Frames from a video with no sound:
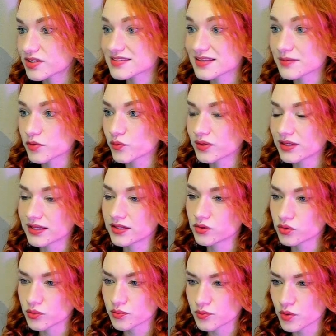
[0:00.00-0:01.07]
for example, queen
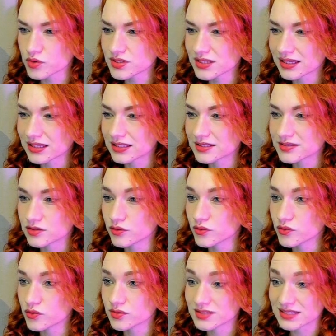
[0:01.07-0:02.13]
a2 most likely is
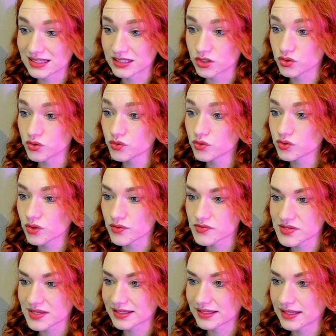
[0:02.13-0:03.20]
losing due to
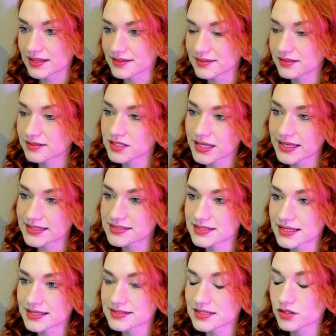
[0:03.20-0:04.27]
those ideas, that
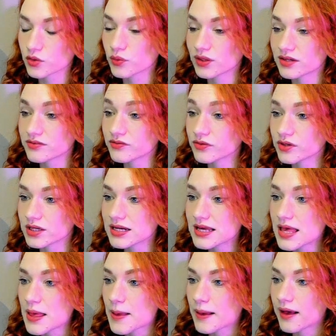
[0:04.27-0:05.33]
takes, and queen f4.
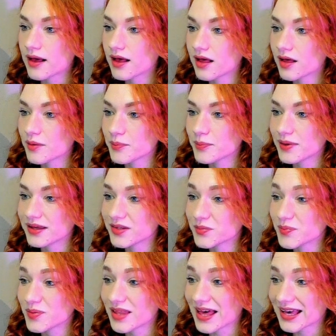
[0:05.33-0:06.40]

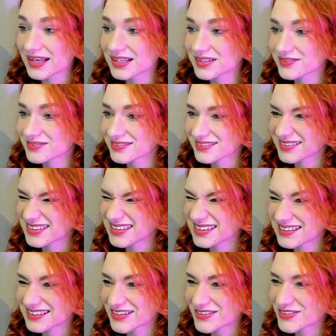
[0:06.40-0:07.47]
But black,
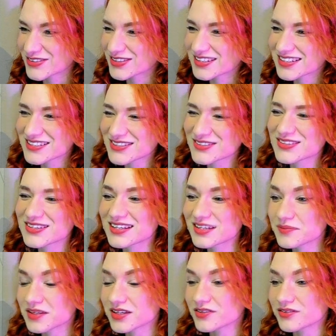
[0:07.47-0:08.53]
of course, should
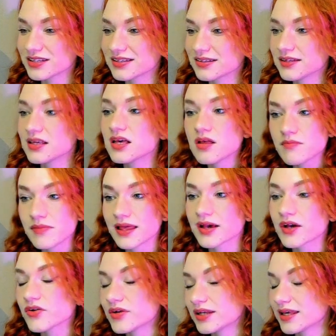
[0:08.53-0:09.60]
not be greedy.
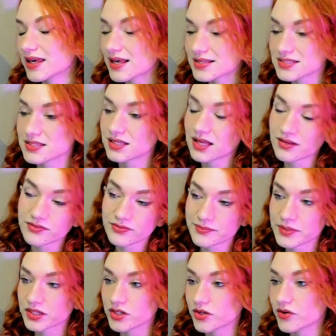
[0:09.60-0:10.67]
Black already has
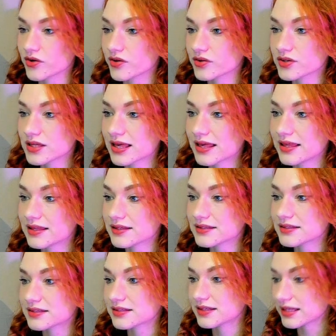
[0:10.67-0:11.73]
enough material,
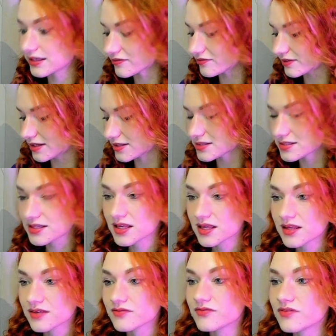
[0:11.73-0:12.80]
and the Ding finds
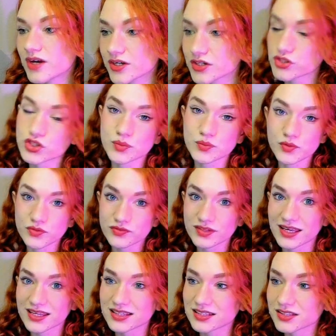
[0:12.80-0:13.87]
very strong
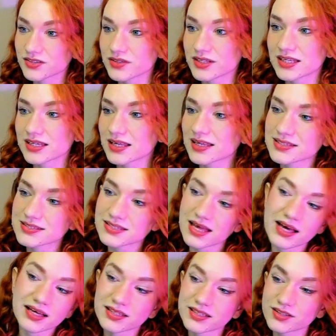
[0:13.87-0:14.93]
move 93,
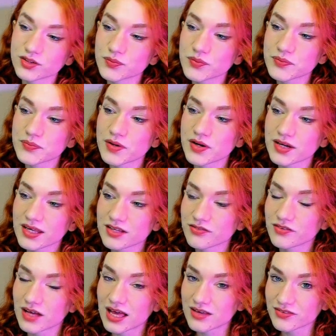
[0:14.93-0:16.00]
exactly to prepare
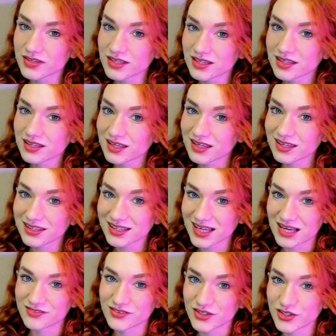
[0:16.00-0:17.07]
e5
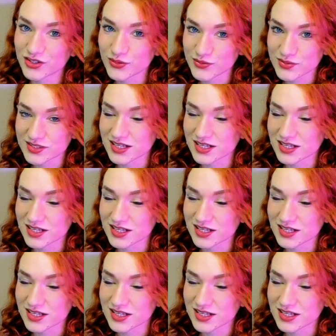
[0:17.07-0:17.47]
and cover